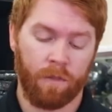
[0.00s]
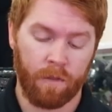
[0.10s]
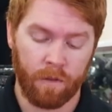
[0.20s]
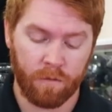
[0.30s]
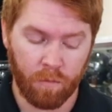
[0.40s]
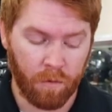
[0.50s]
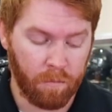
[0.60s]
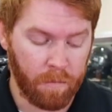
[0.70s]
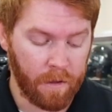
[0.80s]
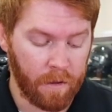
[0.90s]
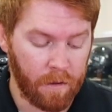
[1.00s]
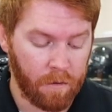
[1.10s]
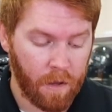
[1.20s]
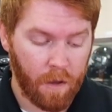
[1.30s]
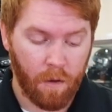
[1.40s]
These would be
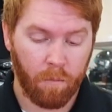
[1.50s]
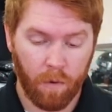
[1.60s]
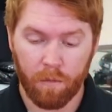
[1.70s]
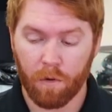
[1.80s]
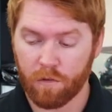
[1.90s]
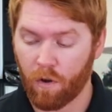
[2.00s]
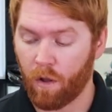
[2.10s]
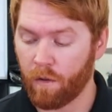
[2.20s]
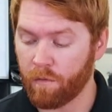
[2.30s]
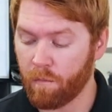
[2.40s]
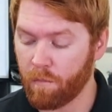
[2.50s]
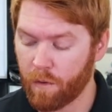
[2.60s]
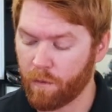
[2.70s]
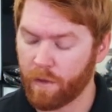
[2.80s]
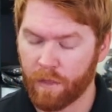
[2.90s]
pretty much all of them.
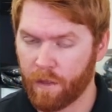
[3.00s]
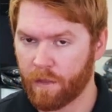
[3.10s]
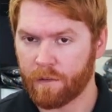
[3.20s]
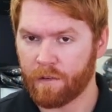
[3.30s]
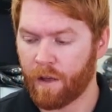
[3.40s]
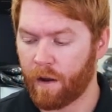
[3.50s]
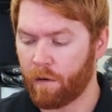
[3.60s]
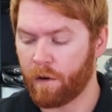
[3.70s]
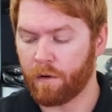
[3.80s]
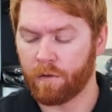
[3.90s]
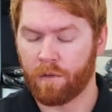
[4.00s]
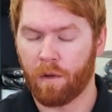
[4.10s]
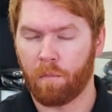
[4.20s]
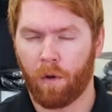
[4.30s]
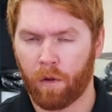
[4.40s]
The only thing that's not out here is
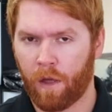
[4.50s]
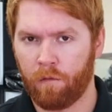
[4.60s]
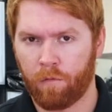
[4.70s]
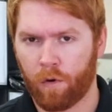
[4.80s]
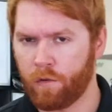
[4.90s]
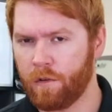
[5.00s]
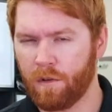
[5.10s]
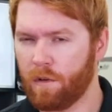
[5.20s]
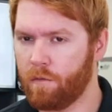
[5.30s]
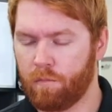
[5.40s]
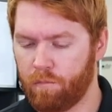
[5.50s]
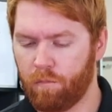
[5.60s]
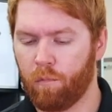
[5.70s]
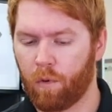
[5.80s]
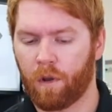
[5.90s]
a bulkhead version, because
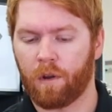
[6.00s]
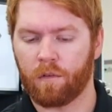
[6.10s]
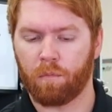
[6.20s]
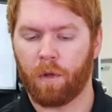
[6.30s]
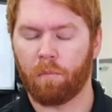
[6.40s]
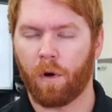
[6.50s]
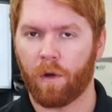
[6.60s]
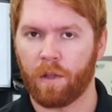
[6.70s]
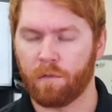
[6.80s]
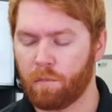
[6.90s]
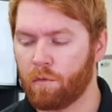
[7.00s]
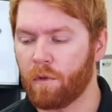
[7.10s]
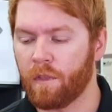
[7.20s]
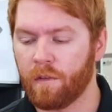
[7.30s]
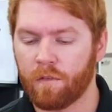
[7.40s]
we're going to explain bulkheads
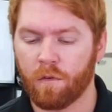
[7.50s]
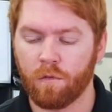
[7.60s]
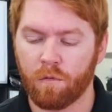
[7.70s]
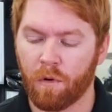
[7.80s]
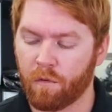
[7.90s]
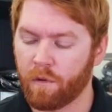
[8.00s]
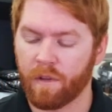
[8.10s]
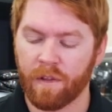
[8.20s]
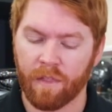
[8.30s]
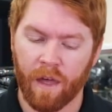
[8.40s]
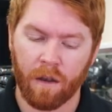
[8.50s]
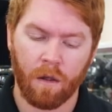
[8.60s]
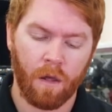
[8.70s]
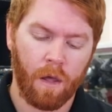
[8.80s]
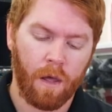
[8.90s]
between these two, so we don't really need that.
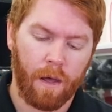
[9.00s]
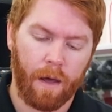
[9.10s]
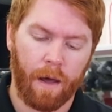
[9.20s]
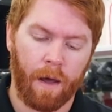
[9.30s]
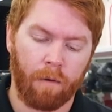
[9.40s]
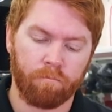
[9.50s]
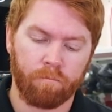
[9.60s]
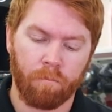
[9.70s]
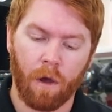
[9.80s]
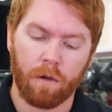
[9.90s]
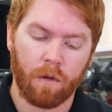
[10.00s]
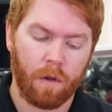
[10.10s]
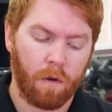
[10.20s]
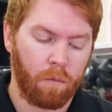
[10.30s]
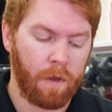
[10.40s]
But
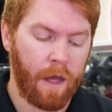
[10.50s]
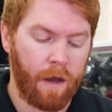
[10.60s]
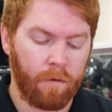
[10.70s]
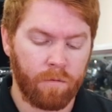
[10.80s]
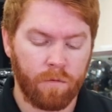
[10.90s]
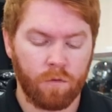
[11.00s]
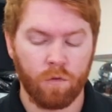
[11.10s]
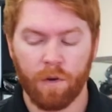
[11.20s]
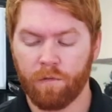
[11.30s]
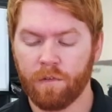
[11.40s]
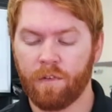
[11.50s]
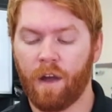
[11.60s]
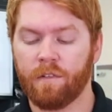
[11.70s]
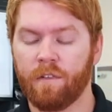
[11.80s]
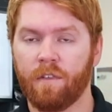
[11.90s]
we have two different
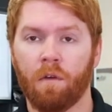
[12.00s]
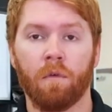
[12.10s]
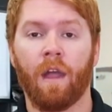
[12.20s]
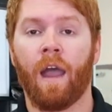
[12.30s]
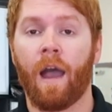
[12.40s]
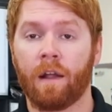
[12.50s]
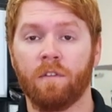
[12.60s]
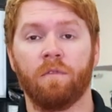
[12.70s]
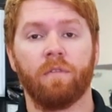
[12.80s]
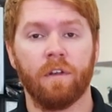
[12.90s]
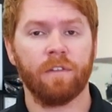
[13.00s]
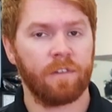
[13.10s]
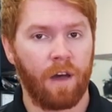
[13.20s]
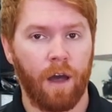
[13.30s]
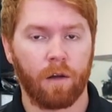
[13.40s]
sizes that we actively
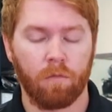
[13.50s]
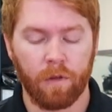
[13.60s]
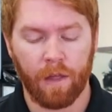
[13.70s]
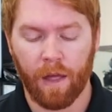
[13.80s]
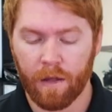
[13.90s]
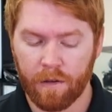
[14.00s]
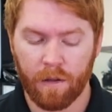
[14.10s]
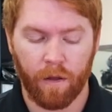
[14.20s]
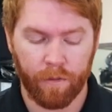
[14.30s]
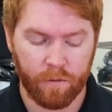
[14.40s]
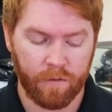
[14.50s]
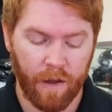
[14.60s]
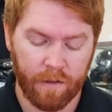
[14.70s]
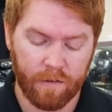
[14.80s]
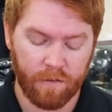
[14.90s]
stock. We can get other
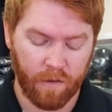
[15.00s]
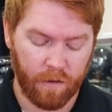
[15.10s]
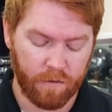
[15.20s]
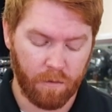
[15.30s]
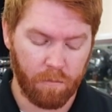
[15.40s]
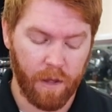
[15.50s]
sizes custom